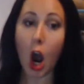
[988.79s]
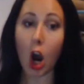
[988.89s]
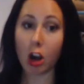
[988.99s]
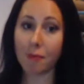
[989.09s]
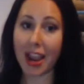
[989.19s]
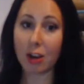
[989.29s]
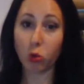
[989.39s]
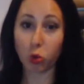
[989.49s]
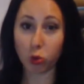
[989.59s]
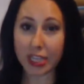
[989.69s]
are my
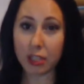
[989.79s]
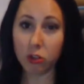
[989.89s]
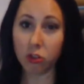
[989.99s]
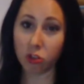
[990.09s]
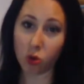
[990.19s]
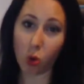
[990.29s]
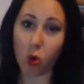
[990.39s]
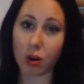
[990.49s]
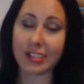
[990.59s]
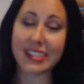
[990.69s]
real
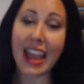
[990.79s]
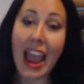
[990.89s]
scores